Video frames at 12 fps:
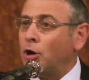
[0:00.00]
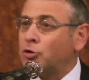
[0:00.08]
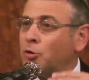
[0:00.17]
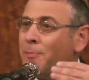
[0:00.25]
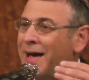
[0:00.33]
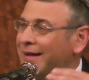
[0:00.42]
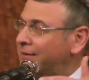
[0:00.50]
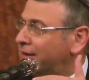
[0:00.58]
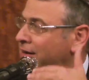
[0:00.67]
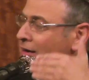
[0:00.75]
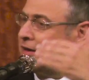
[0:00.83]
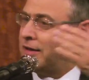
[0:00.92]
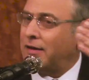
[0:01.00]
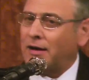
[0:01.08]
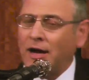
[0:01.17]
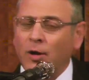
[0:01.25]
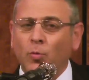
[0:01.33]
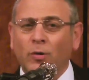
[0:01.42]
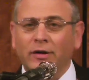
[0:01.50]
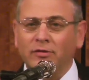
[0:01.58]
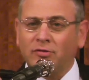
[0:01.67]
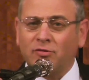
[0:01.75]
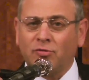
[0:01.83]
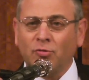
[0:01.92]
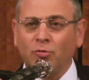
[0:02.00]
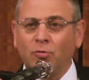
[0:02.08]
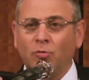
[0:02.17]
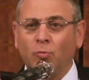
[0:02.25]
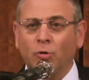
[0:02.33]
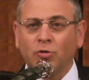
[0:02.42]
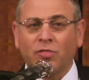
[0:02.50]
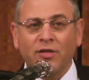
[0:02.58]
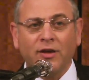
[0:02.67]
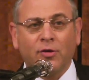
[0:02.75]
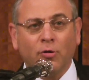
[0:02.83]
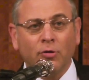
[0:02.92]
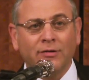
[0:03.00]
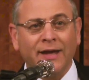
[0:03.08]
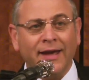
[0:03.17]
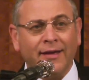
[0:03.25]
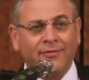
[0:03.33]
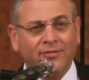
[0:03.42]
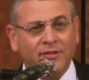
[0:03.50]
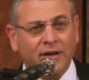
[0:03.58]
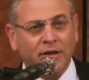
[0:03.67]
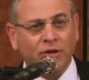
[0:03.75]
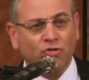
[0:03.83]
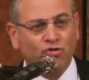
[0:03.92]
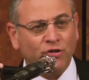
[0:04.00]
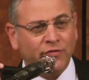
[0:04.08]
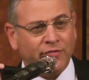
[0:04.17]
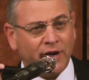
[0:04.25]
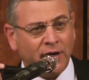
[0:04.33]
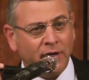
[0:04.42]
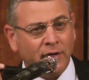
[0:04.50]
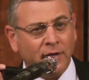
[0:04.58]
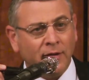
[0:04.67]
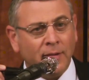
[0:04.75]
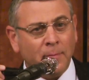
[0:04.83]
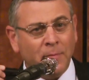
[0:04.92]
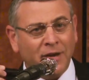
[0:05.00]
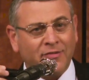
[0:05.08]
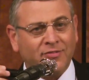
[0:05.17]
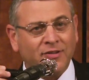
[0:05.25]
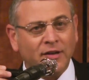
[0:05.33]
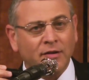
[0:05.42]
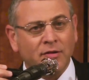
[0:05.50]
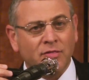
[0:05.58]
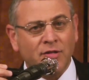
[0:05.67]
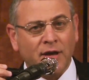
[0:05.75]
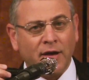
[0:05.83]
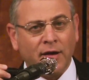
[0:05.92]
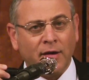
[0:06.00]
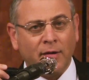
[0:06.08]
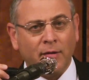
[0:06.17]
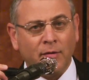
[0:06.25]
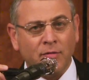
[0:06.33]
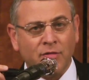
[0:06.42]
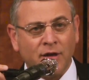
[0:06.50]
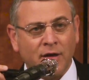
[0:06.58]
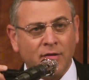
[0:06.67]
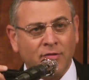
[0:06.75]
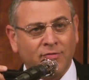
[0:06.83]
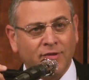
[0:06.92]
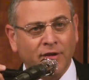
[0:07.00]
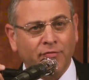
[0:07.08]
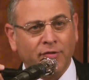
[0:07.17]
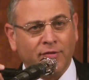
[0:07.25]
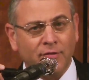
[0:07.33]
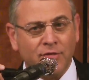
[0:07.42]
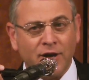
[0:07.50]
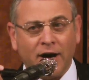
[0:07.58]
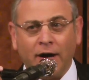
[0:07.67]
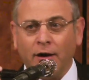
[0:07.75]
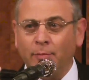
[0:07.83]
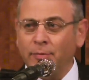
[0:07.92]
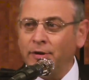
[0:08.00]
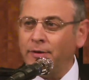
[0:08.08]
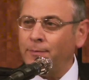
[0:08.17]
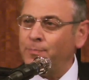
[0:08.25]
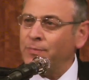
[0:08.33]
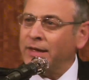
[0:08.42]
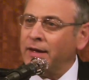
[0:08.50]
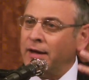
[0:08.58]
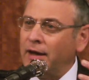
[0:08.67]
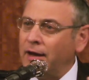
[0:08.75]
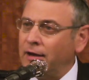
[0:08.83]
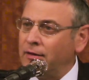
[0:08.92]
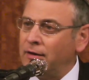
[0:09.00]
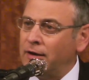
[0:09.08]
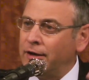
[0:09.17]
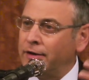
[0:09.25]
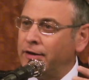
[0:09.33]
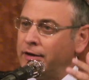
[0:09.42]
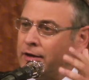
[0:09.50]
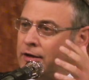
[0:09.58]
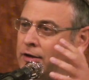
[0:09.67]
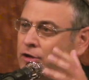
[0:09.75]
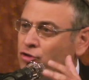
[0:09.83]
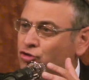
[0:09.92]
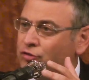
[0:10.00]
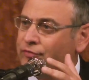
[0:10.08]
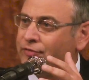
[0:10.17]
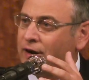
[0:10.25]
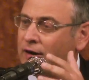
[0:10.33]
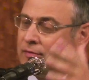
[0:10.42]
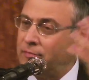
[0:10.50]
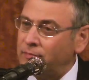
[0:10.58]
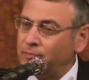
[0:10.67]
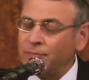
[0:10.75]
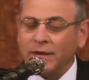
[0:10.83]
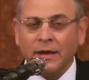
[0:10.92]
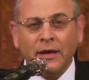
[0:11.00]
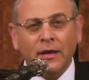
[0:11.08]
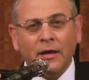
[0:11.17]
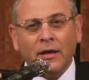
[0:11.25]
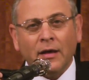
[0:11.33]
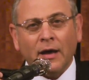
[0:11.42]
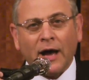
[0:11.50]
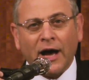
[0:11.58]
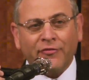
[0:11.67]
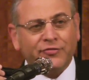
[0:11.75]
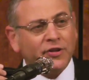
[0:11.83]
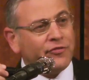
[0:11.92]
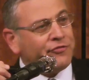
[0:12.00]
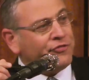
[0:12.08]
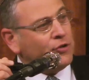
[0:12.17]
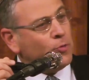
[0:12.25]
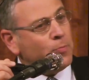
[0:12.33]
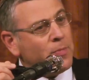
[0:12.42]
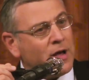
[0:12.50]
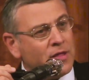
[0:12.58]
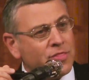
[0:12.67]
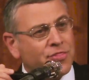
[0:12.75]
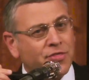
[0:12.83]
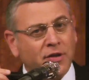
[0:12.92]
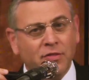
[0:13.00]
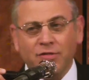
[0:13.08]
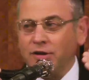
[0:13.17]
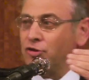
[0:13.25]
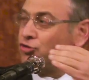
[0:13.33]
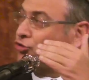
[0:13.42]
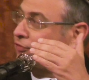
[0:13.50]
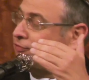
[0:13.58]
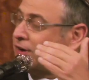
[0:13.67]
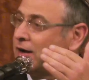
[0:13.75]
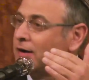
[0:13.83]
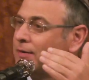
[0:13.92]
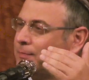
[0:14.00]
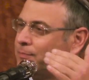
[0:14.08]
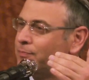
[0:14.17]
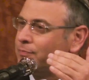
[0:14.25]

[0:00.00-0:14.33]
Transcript: automatically I went to what they called Hesder Yeshiva, mixing the service in the army and learning in yeshiva. After a few months in the yeshiva,